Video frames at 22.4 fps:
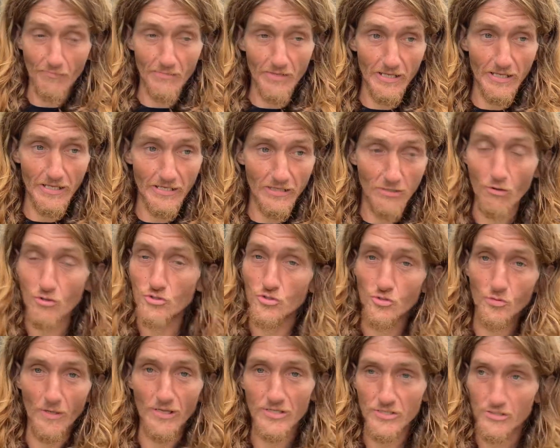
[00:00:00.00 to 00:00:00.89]
it goes
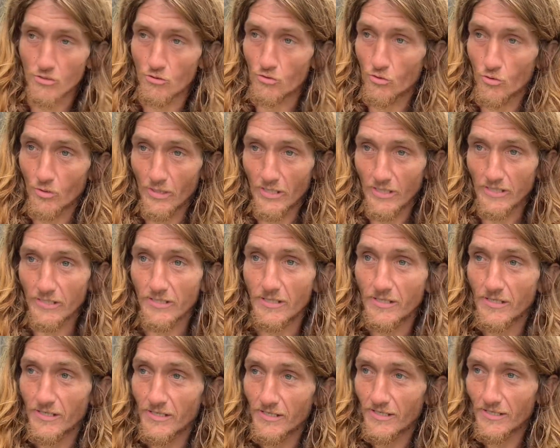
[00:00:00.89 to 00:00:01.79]
away so quick.
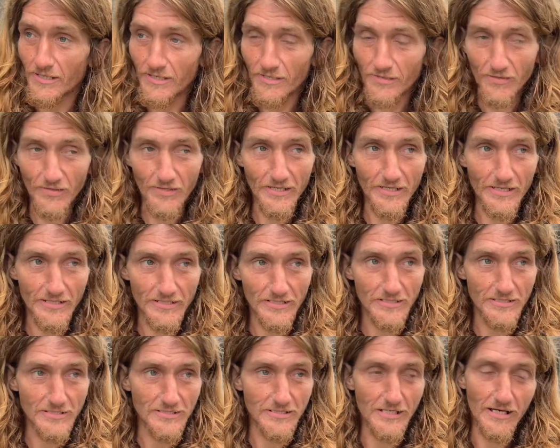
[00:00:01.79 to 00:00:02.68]
Like
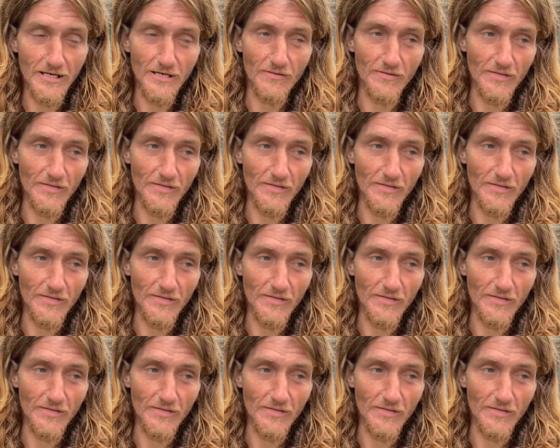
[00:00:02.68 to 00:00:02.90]
it's not